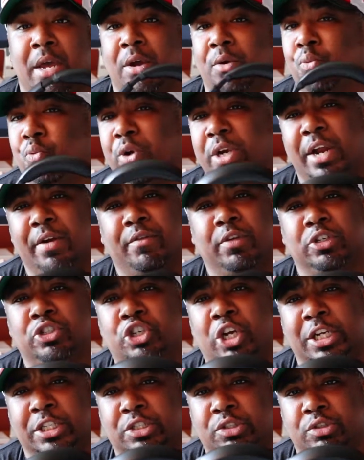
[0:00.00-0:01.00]
whenever you're
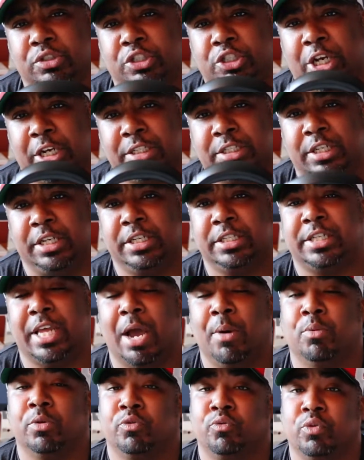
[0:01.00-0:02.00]
trying to adjust these,
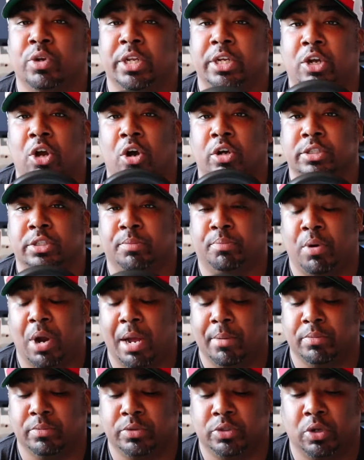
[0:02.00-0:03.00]
that would really cause a
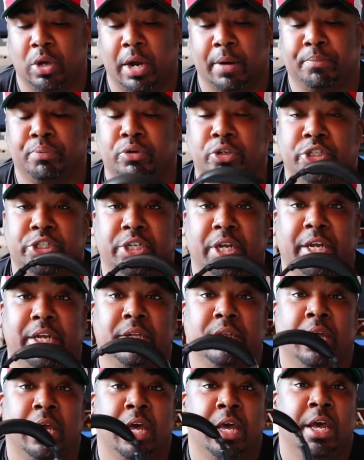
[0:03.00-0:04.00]
problem. So I
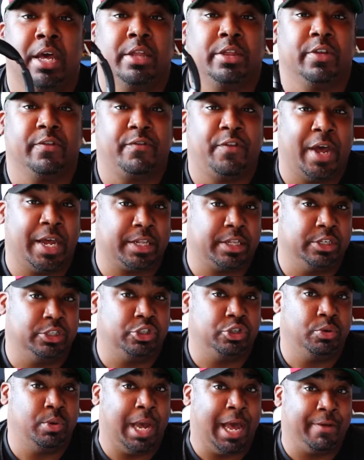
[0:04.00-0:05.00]
appreciate the fact
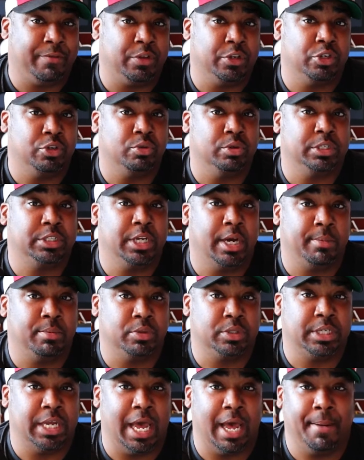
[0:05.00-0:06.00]
that you have to do a
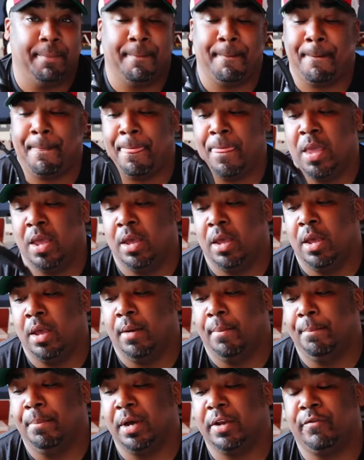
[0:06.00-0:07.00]
double tap.
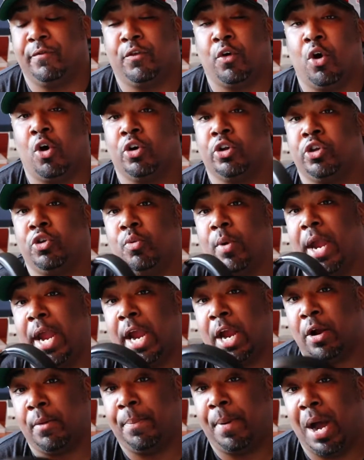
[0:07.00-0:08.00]
But for all you
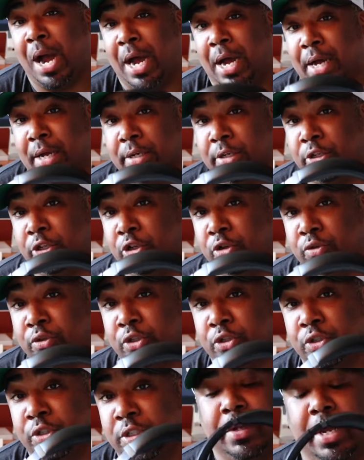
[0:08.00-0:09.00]
AirPod
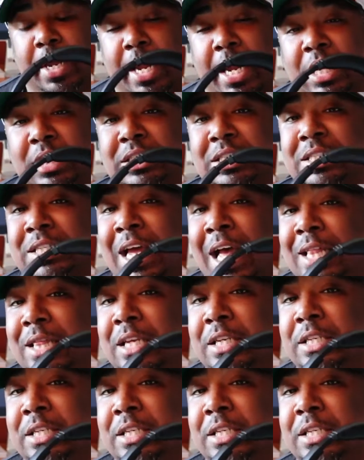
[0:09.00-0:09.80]
users, it's not the